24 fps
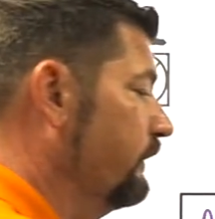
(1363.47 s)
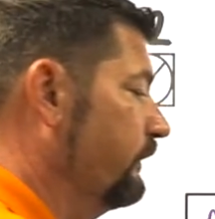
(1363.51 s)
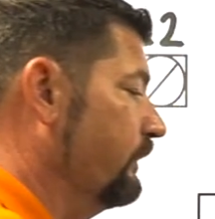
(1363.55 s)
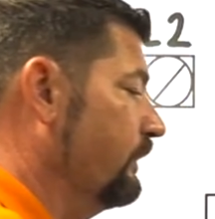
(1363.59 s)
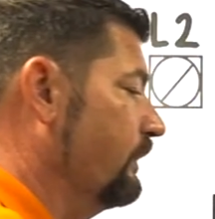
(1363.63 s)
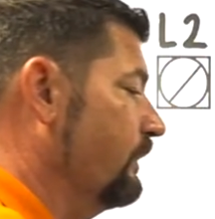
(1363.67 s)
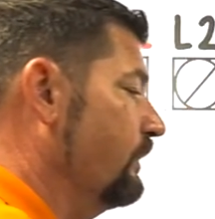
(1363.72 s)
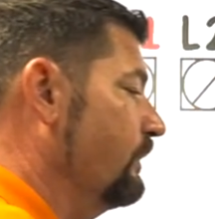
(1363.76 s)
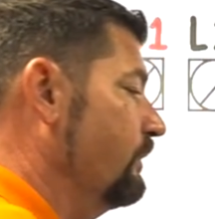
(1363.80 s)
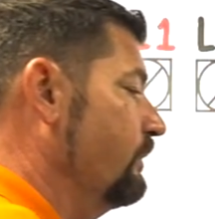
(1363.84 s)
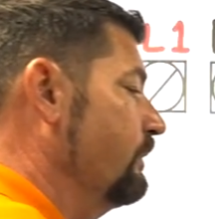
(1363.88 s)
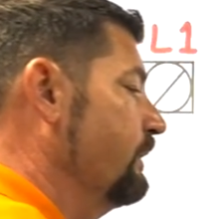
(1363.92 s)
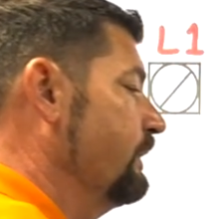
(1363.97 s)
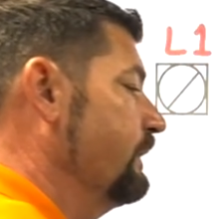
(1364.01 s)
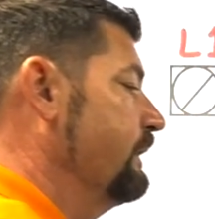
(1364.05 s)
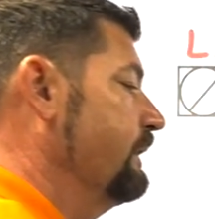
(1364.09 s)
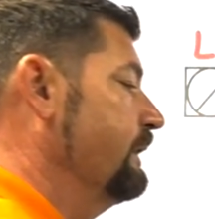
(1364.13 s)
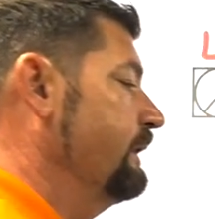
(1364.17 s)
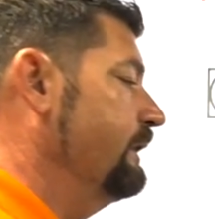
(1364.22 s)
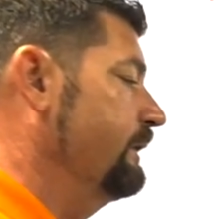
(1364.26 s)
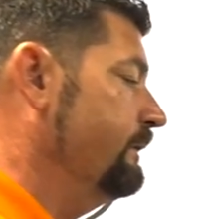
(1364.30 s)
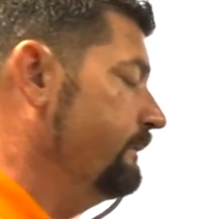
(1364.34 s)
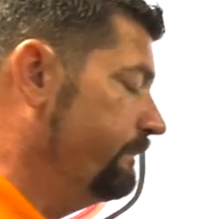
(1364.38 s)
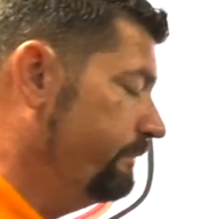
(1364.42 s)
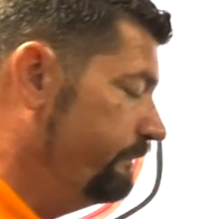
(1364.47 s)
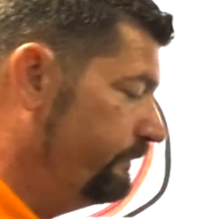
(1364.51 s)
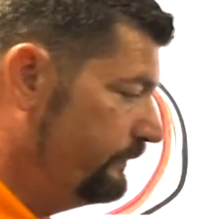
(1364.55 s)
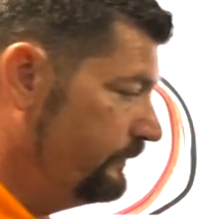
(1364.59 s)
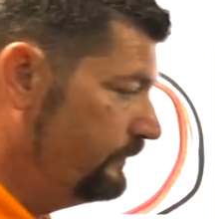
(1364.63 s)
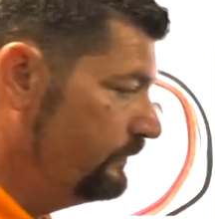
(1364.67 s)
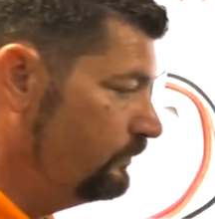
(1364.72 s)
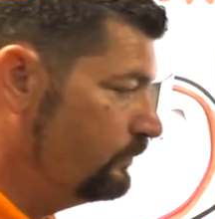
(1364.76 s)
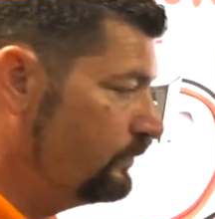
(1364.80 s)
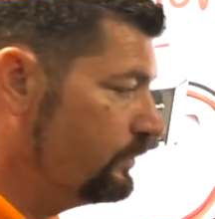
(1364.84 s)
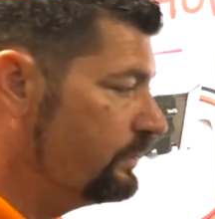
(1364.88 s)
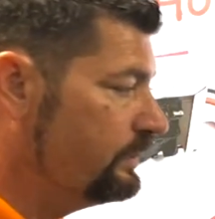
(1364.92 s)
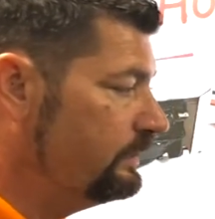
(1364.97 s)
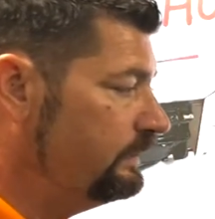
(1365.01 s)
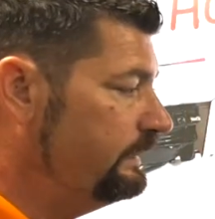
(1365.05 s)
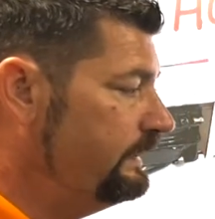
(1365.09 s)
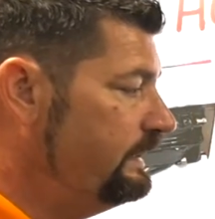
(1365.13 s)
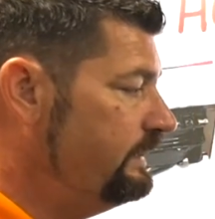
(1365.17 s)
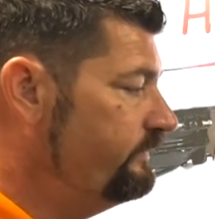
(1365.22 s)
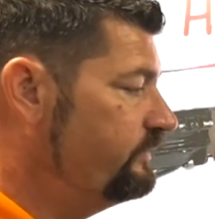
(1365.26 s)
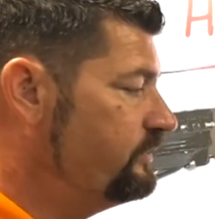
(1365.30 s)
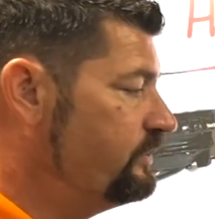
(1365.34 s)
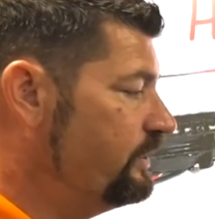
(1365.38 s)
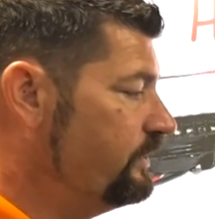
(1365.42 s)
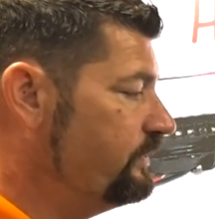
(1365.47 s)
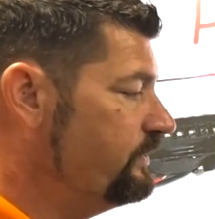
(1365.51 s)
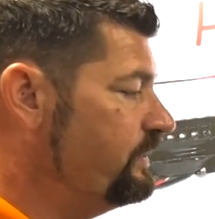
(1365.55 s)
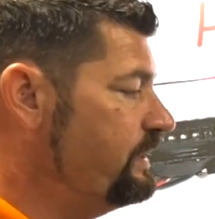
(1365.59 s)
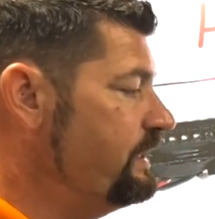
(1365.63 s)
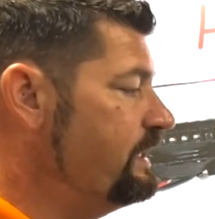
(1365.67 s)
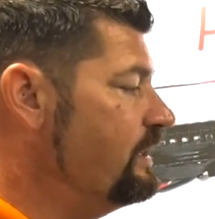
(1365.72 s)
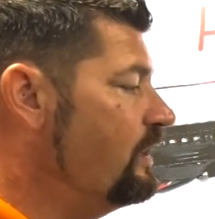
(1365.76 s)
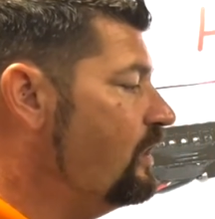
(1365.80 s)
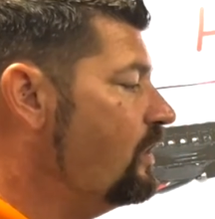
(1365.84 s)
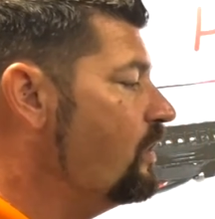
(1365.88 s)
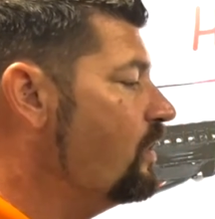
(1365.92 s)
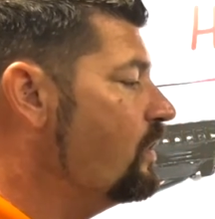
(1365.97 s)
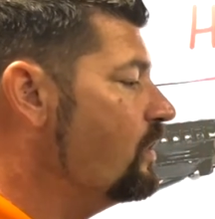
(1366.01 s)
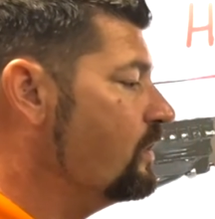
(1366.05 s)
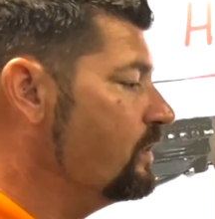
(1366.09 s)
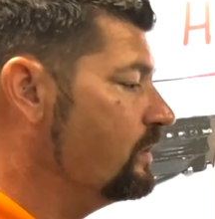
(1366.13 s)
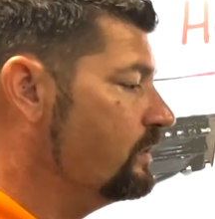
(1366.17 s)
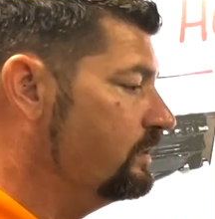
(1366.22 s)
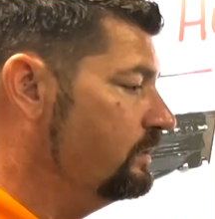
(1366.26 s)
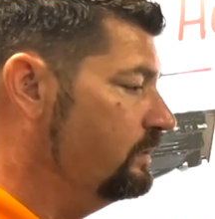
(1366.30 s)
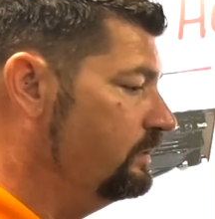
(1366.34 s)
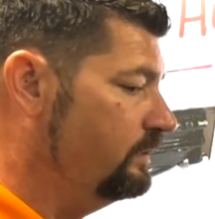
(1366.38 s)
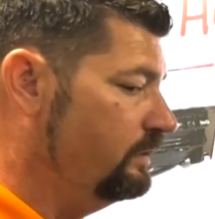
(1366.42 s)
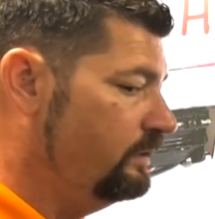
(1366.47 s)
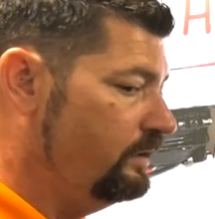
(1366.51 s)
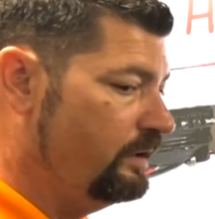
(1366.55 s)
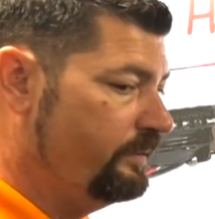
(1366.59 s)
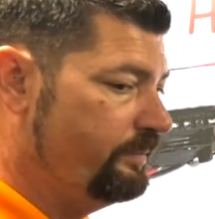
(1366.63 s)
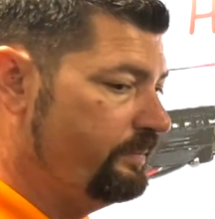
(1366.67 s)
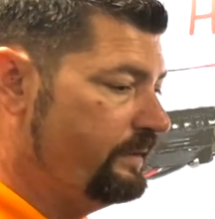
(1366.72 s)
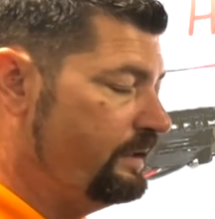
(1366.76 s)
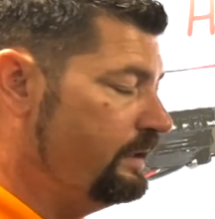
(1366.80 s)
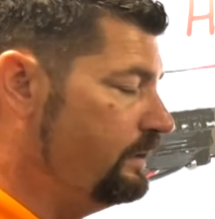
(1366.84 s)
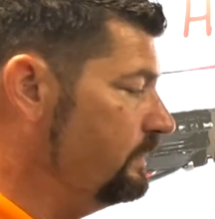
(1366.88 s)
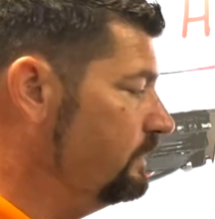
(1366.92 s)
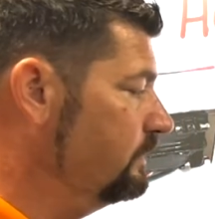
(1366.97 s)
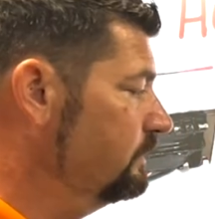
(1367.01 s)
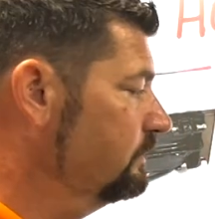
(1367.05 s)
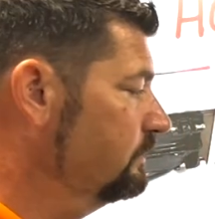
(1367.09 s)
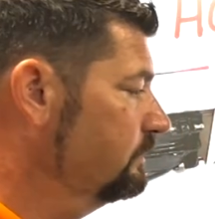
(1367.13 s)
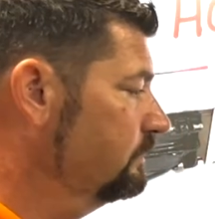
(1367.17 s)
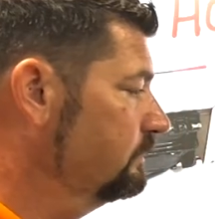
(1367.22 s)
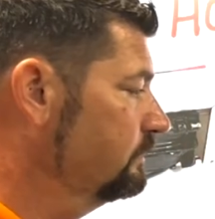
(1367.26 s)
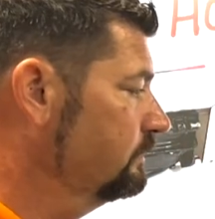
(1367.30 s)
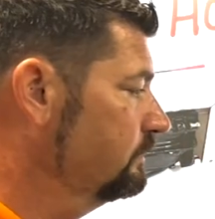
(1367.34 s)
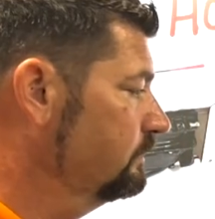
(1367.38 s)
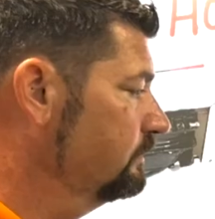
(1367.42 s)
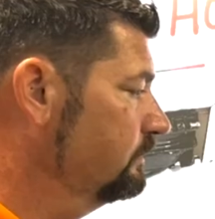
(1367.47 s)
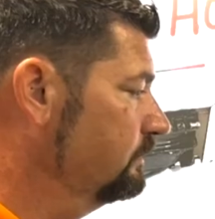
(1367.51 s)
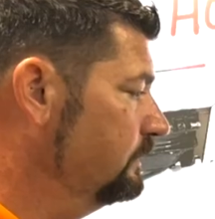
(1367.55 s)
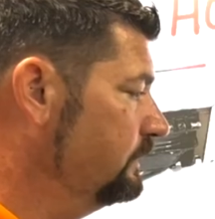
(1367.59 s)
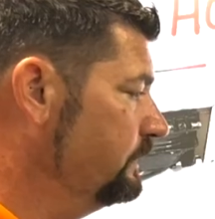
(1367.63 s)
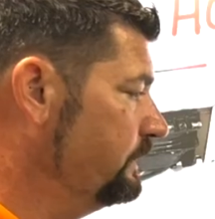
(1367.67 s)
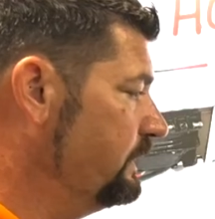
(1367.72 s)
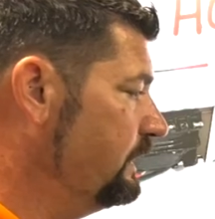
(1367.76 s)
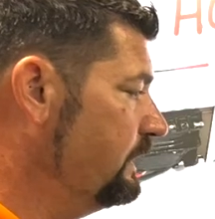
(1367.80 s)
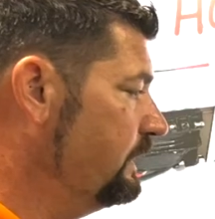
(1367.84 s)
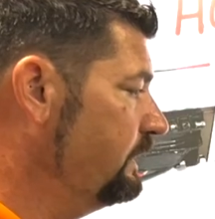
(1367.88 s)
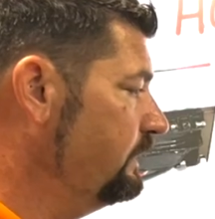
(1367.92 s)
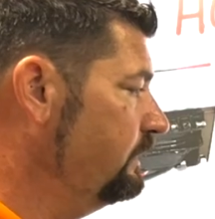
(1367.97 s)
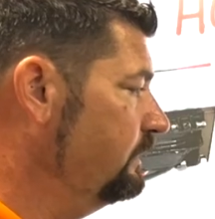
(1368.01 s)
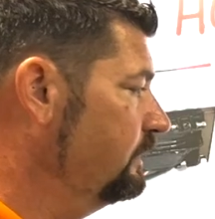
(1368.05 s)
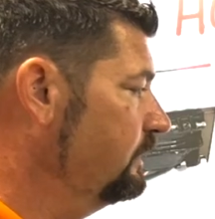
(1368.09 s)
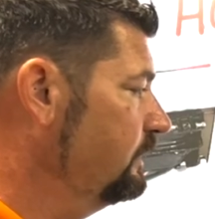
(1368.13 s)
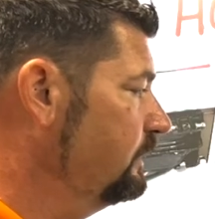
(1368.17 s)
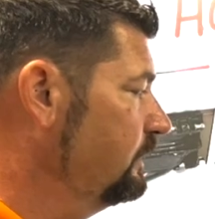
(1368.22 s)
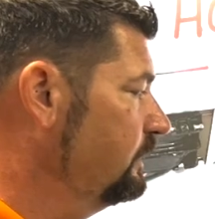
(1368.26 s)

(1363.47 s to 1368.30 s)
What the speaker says: So we're going to leave just the R up there. Okay.